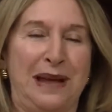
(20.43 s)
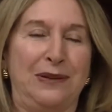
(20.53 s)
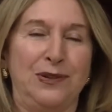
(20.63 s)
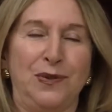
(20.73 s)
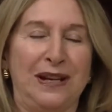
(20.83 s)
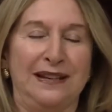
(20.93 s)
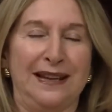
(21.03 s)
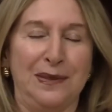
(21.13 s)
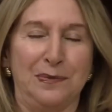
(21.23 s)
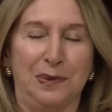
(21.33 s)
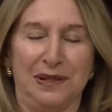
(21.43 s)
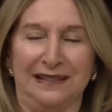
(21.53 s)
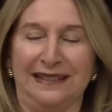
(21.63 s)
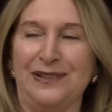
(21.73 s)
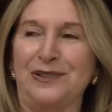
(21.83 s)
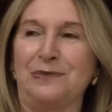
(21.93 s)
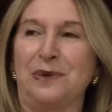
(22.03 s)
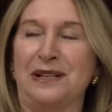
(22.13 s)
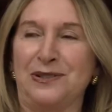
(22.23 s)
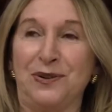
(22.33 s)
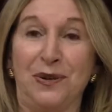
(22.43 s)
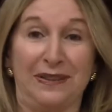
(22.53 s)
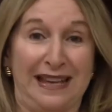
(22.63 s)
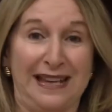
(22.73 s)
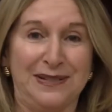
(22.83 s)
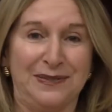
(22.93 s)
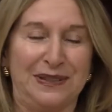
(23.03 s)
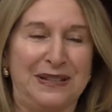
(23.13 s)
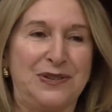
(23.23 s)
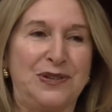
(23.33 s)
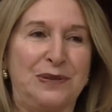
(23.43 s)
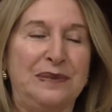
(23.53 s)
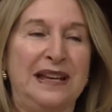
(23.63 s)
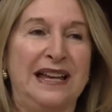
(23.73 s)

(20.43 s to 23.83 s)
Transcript: How can you write another book on leadership when it's called The End of Leadership?